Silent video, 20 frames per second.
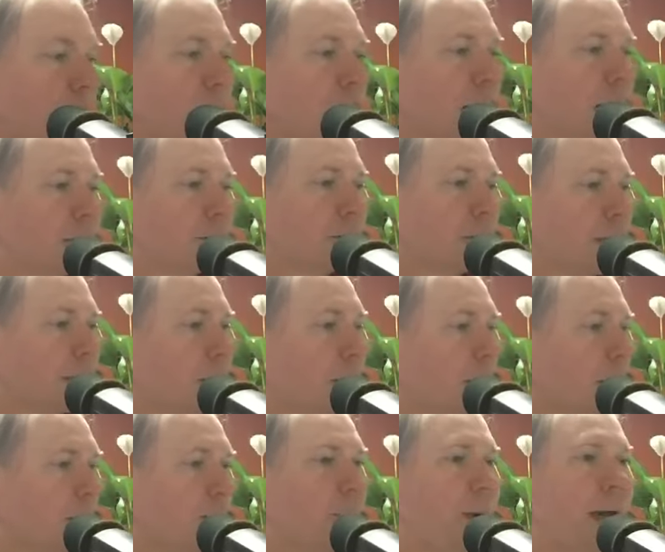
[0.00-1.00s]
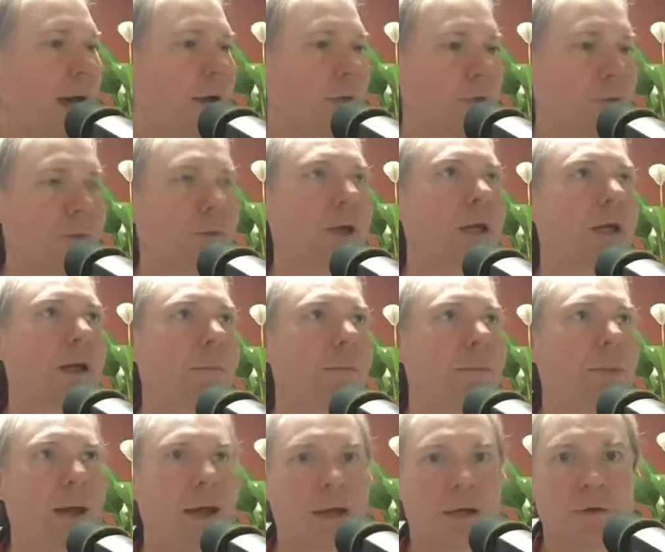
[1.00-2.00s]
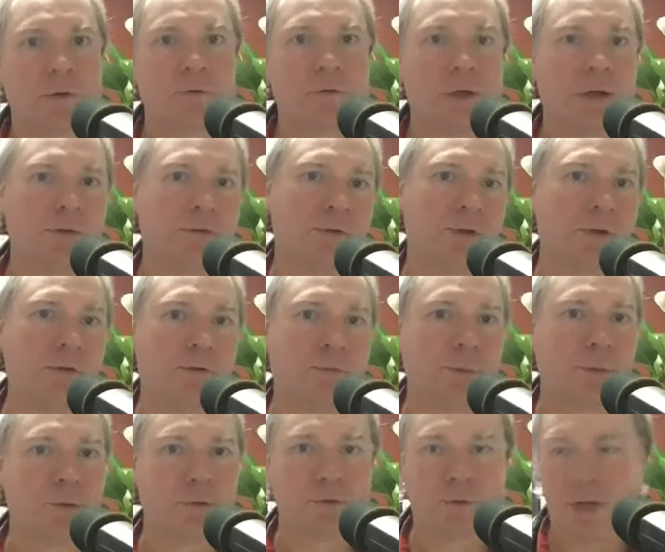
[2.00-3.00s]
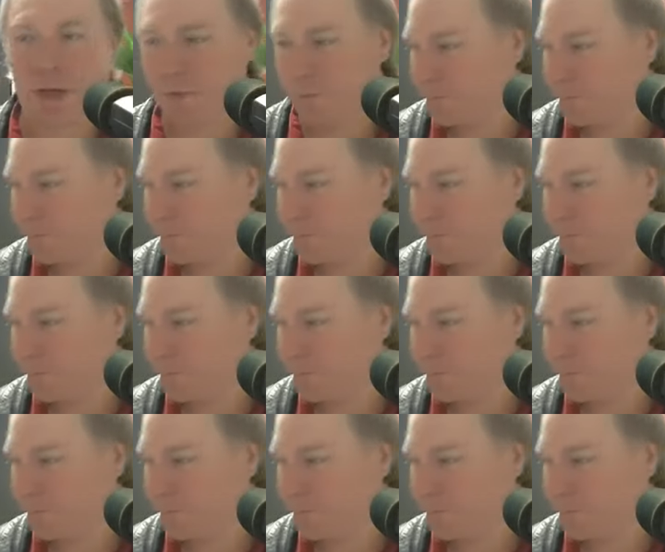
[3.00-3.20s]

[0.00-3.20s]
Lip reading: I'll tell you all about it when we come back on Tri-City Sports Now.